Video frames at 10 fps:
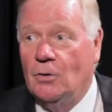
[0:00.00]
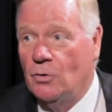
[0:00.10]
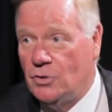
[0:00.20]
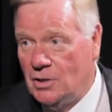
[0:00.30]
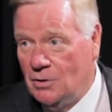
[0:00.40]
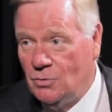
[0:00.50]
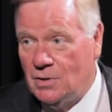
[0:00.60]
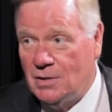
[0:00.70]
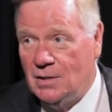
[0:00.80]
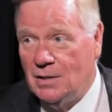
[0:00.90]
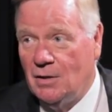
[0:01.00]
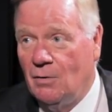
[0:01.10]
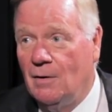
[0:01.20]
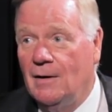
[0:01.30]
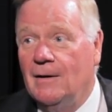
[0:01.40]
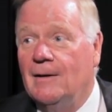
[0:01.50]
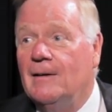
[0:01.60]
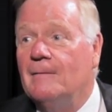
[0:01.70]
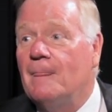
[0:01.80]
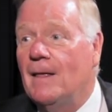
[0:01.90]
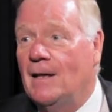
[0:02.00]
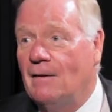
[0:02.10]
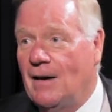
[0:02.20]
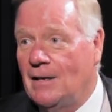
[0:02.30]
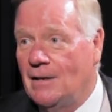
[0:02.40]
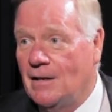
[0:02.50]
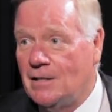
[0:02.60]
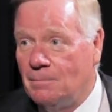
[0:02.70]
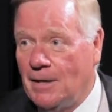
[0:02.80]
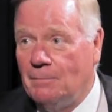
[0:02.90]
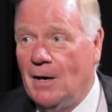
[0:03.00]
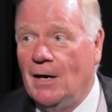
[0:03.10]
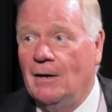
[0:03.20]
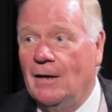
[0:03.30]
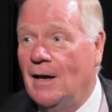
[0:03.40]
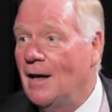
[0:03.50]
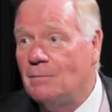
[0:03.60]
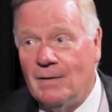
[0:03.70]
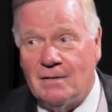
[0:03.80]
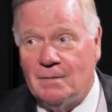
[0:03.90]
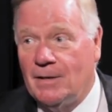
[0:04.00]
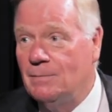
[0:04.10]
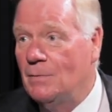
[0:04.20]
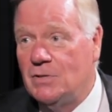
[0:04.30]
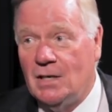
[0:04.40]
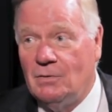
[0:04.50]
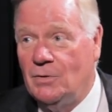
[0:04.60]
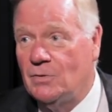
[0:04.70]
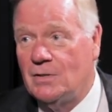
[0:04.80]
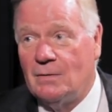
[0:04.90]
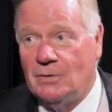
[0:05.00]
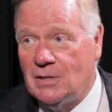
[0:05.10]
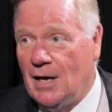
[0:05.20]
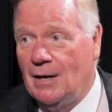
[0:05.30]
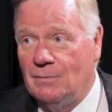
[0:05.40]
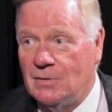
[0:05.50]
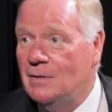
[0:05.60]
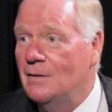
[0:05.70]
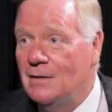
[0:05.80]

he or she who's the CEO, and I can explain my and I have to explain maybe several several times,